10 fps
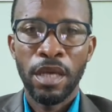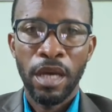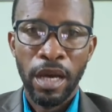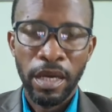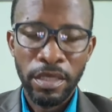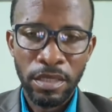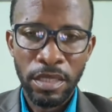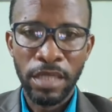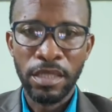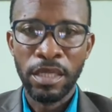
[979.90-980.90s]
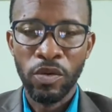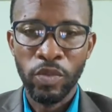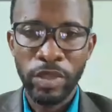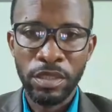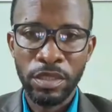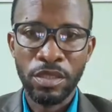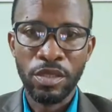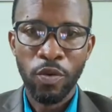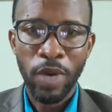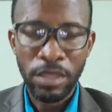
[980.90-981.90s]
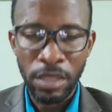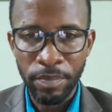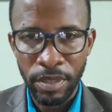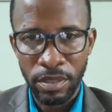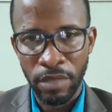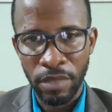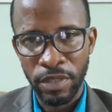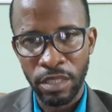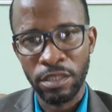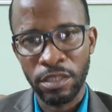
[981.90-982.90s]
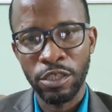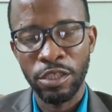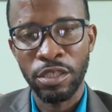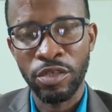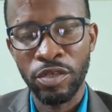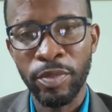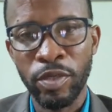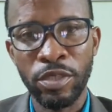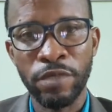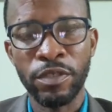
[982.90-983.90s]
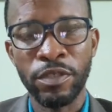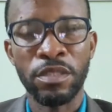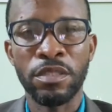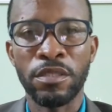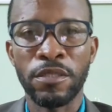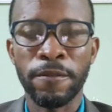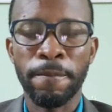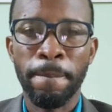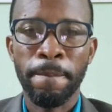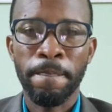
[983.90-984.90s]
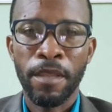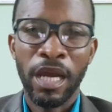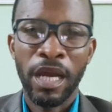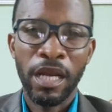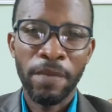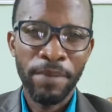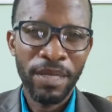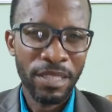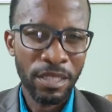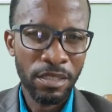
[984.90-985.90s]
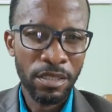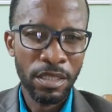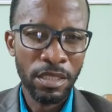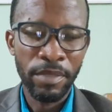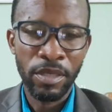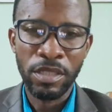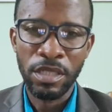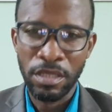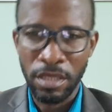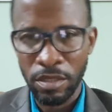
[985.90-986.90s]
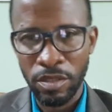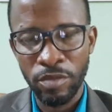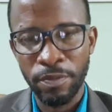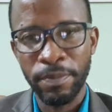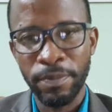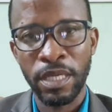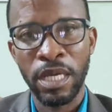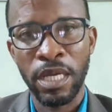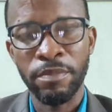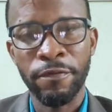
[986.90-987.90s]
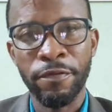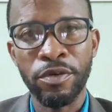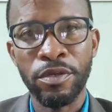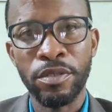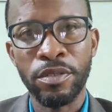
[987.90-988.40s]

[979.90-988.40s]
I sat and I witnessed quite a bit of the exchange in the Caribbean Court of Justice. I pay attention to them because I said to you people in Guyana before,